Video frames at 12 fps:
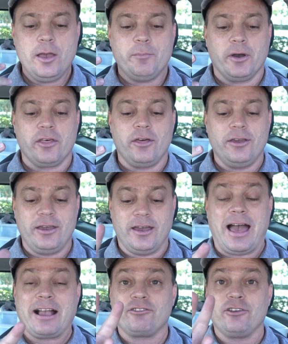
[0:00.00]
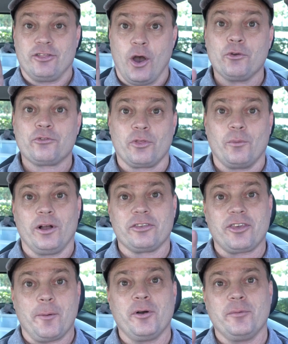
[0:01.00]
But actually, those were the
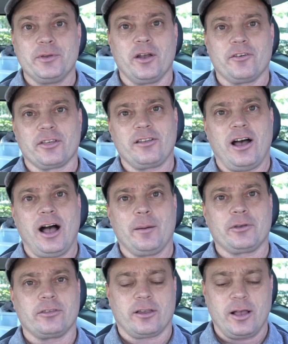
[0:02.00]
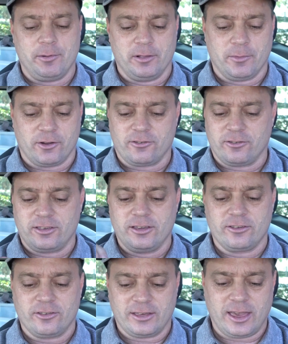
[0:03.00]
ones that put me over the top, because a couple
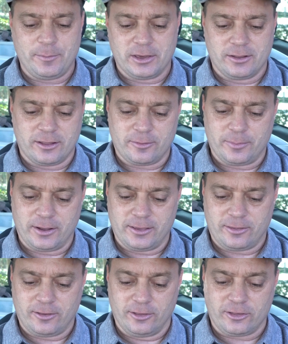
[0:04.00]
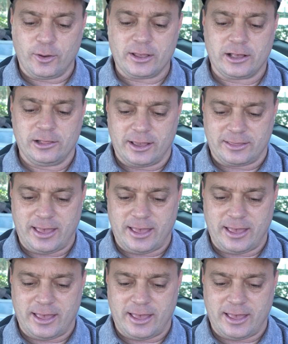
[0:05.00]
emergencies, so they gave me a good experience. So let's go ahead and collect